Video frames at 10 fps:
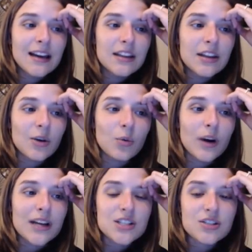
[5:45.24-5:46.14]
They're
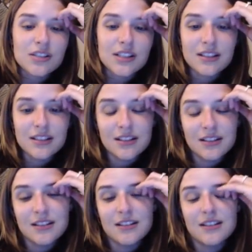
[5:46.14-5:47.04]

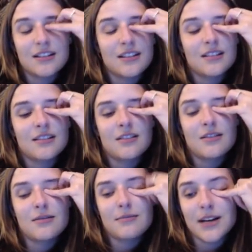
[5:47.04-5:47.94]
westerns.
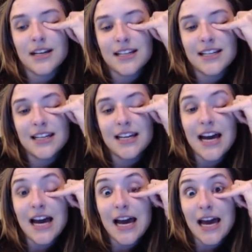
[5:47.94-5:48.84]
Oh my
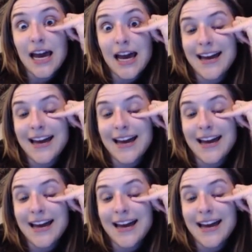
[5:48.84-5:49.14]
god.